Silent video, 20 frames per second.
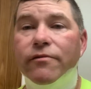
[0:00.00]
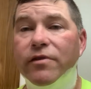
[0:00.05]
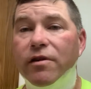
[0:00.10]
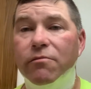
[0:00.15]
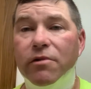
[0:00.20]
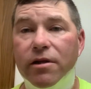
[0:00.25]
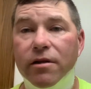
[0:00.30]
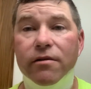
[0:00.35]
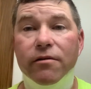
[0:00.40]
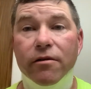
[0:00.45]
that
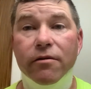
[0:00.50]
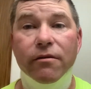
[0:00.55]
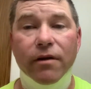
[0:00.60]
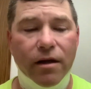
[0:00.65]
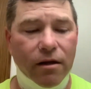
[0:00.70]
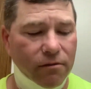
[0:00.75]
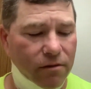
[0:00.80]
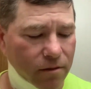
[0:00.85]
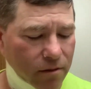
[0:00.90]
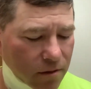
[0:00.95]
we can do
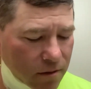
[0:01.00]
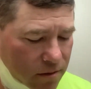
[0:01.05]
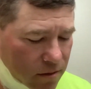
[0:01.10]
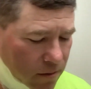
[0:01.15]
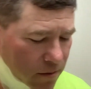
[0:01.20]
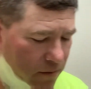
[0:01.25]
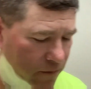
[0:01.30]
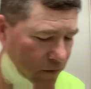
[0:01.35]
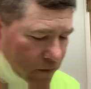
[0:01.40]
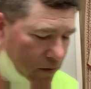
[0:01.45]
now on our
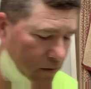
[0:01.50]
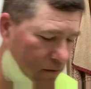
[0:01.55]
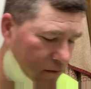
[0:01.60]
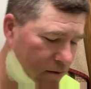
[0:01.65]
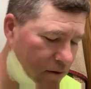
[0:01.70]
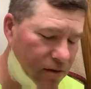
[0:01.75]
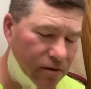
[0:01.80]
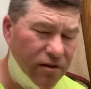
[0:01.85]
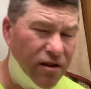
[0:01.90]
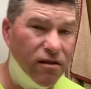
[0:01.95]
smartphones.
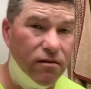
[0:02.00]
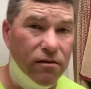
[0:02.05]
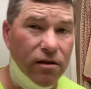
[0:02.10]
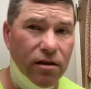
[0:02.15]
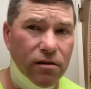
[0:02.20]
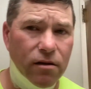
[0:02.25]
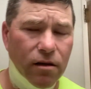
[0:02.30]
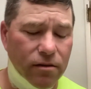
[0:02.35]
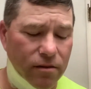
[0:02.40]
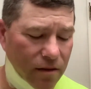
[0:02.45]
Didn't
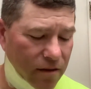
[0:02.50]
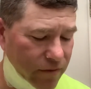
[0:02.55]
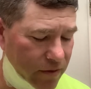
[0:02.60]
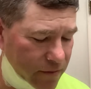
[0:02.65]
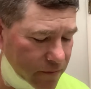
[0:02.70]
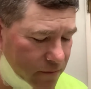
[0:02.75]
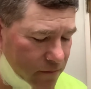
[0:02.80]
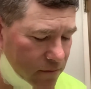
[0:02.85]
think nothing of it.